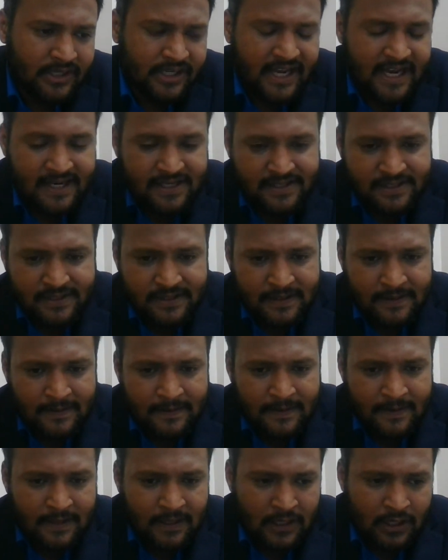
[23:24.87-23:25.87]
tax,
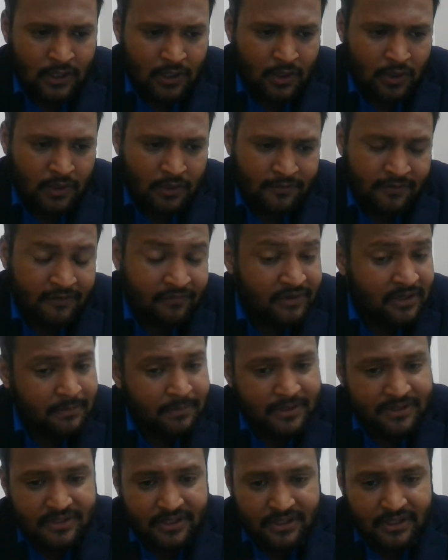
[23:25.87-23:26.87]

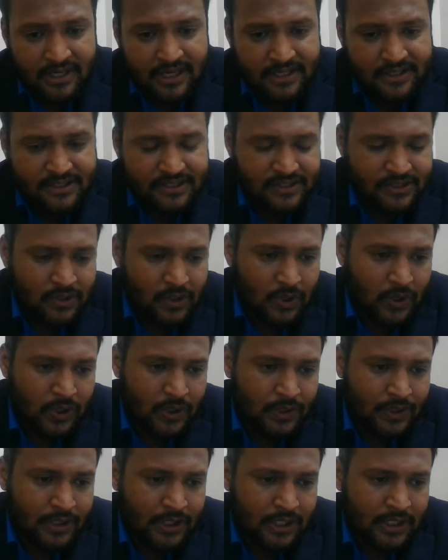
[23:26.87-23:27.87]
50% uh, tax
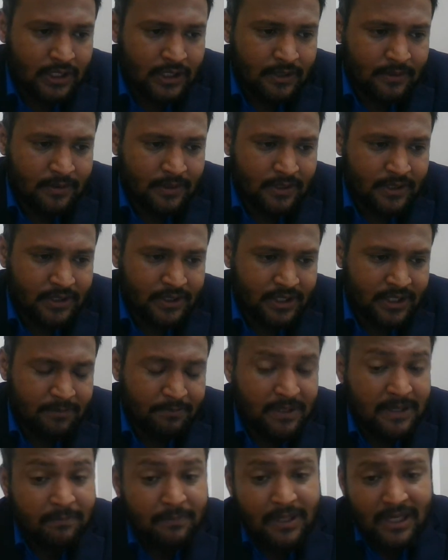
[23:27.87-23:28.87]
on uh,
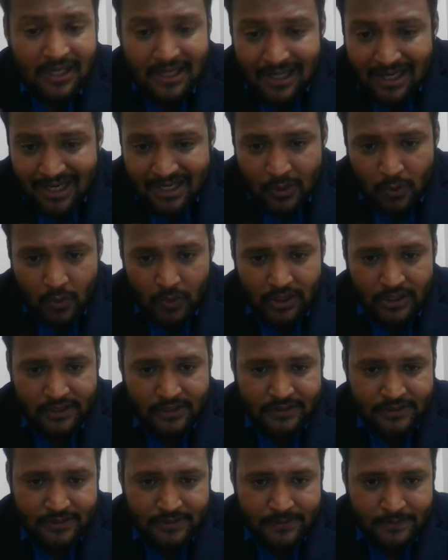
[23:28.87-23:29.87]
the BPL card
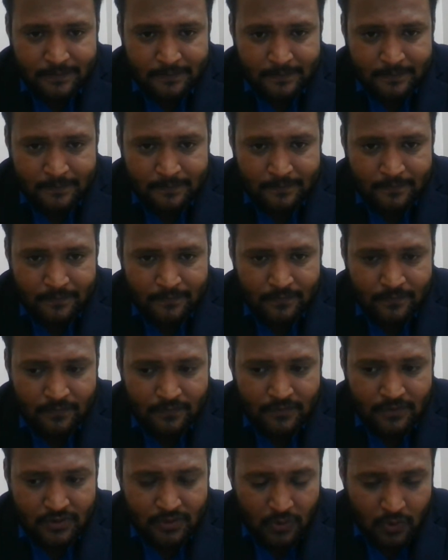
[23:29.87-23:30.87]
holders.
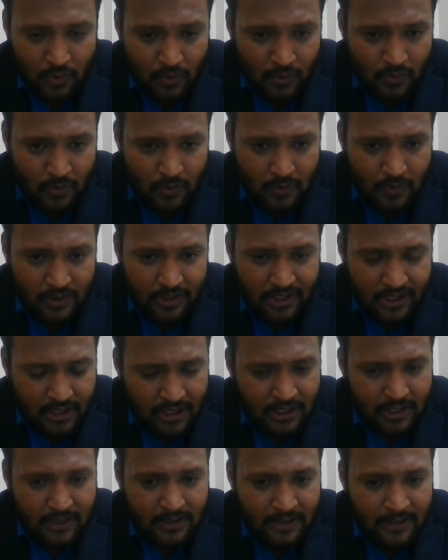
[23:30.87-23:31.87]
So
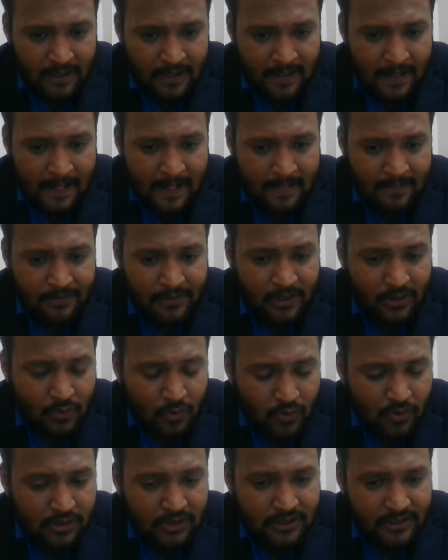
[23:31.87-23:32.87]
here the
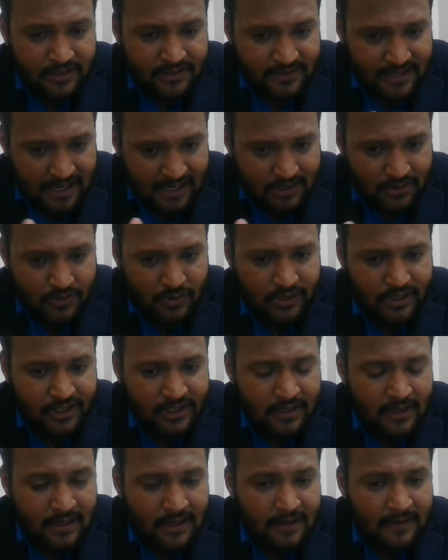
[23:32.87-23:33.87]
rule is
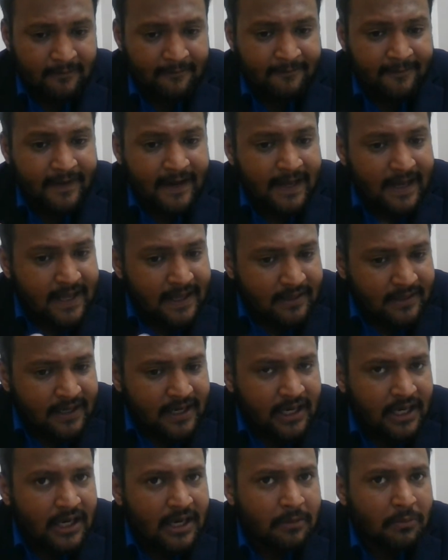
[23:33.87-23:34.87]
actually failing
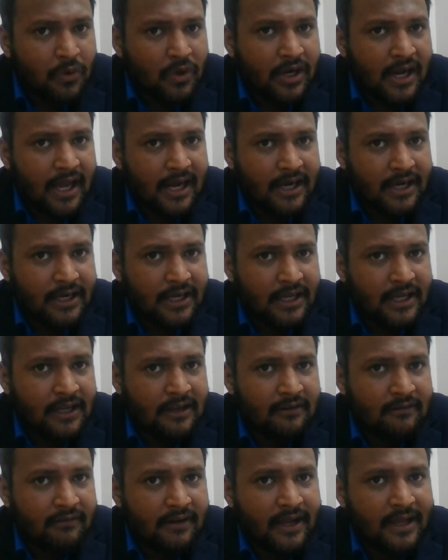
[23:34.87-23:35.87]
the inner
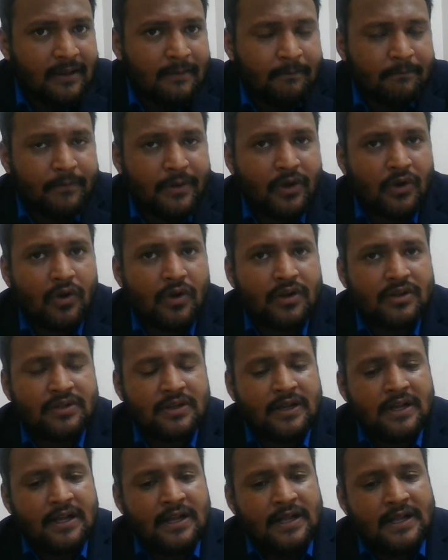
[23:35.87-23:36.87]
morality. Why?
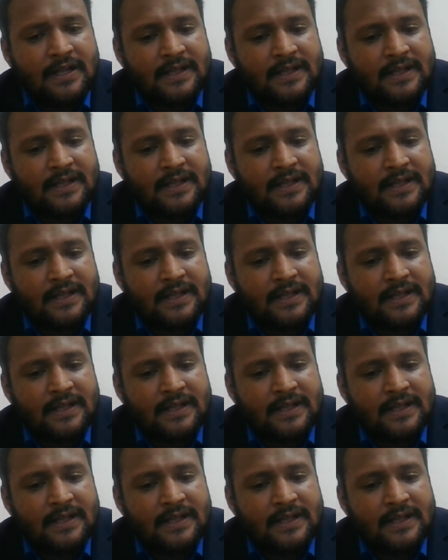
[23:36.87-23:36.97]
Because